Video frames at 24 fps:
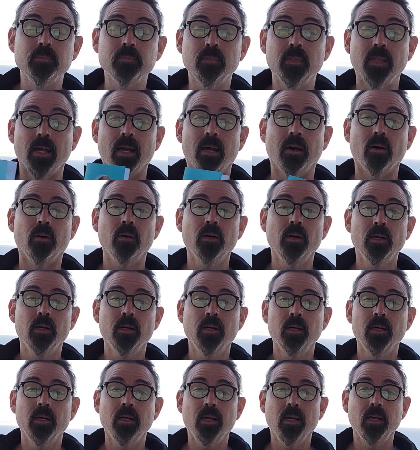Now,
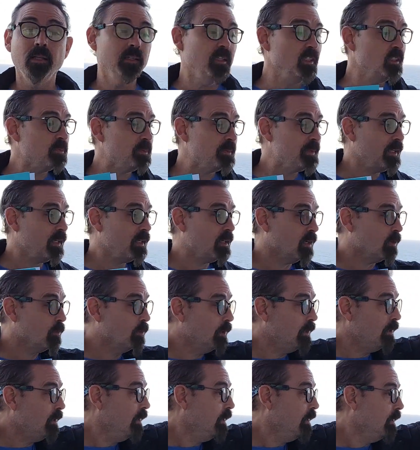in this particular
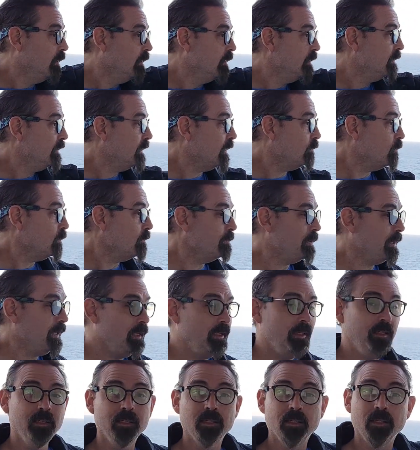one, there would
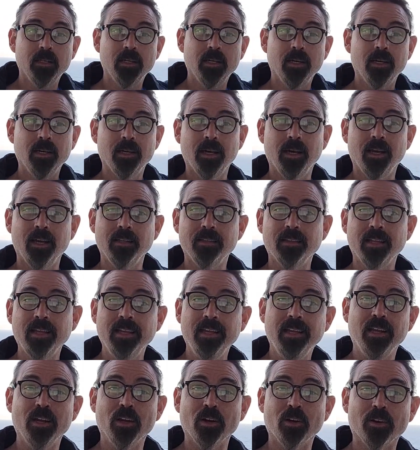be a
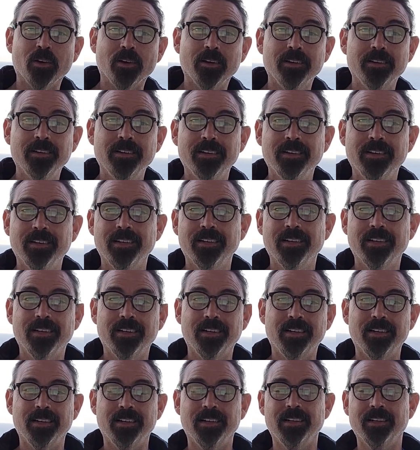thing here
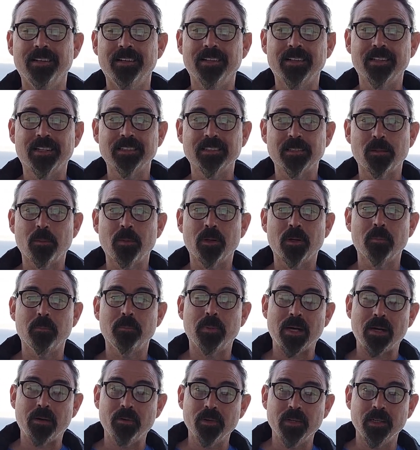because I'm on a
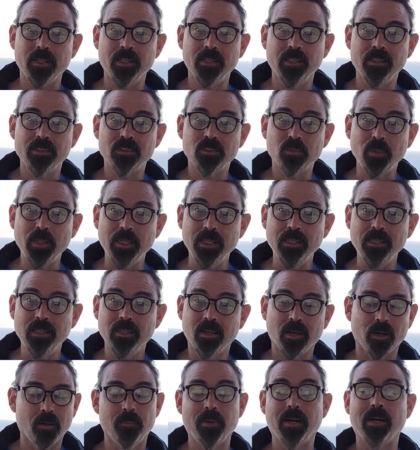balcony suite
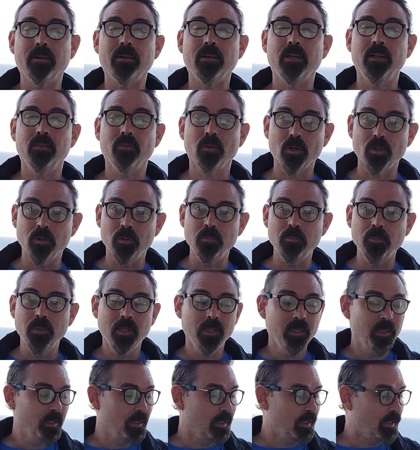or a balcony room,
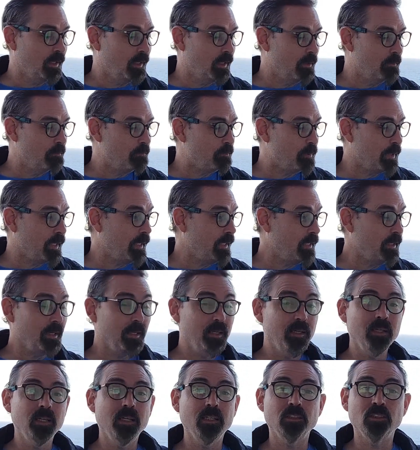but
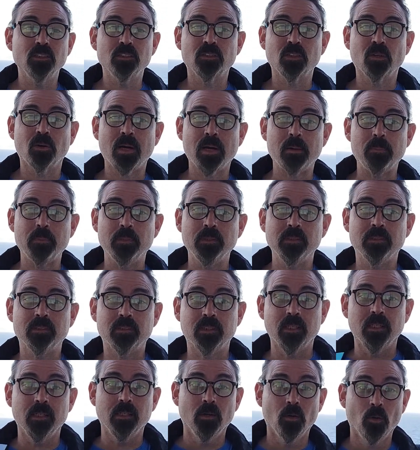it just so happens
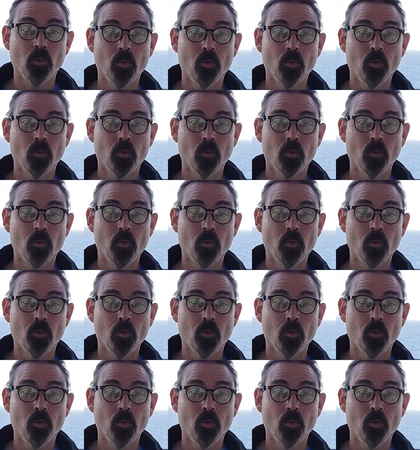that